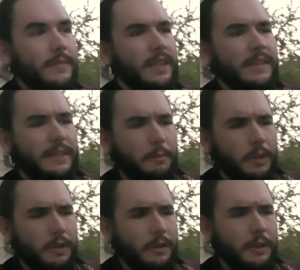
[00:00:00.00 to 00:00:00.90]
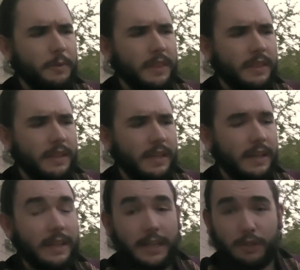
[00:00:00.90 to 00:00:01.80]
Similarly with the
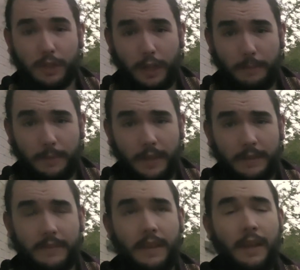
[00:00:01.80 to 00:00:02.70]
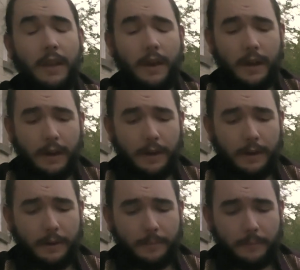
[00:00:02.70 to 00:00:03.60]
Electra complex,
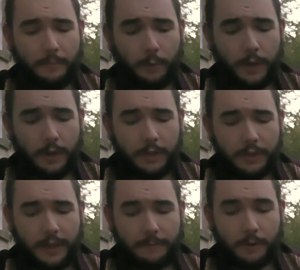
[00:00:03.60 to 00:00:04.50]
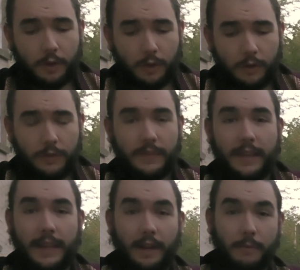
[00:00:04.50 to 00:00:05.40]
Freud argued that for girls they
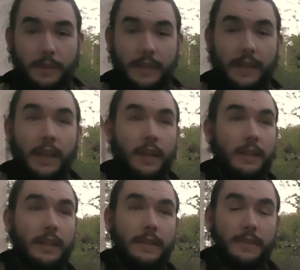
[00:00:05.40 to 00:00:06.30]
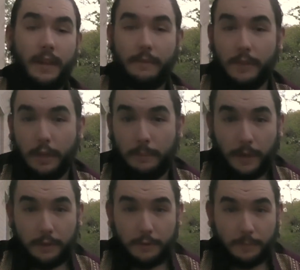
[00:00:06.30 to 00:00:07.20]
can't really lust after their
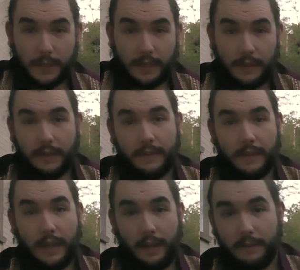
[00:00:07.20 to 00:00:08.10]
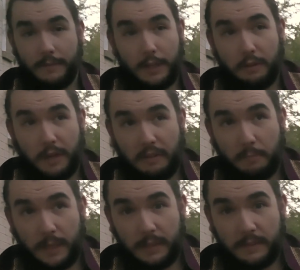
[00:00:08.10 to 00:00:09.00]
mothers because they don't have
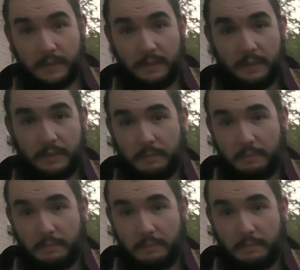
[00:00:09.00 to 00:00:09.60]
penises.